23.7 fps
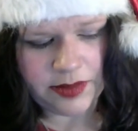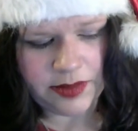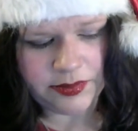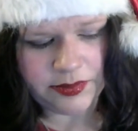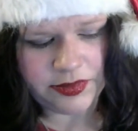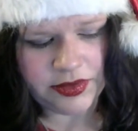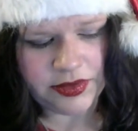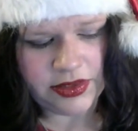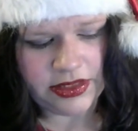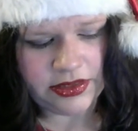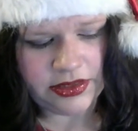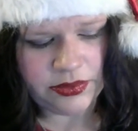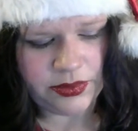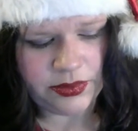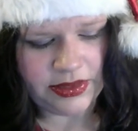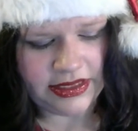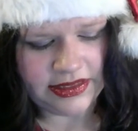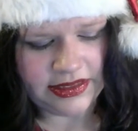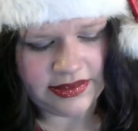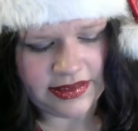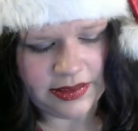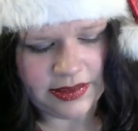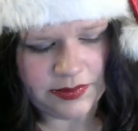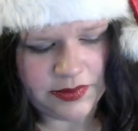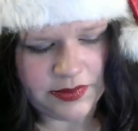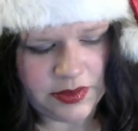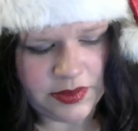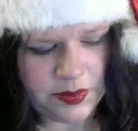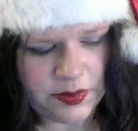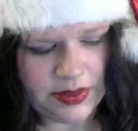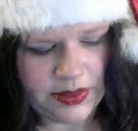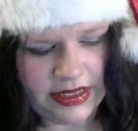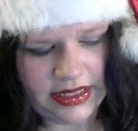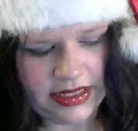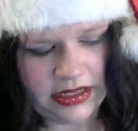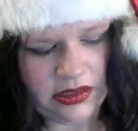So this week seems to
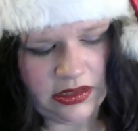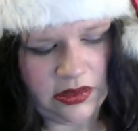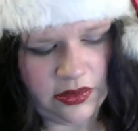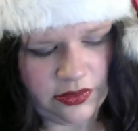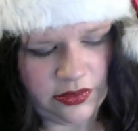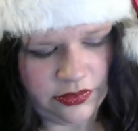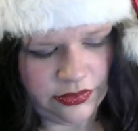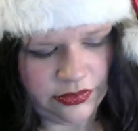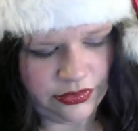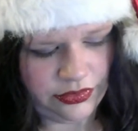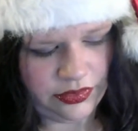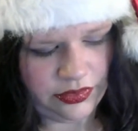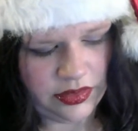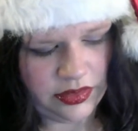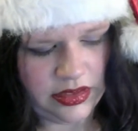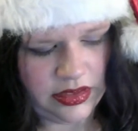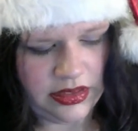be a lot of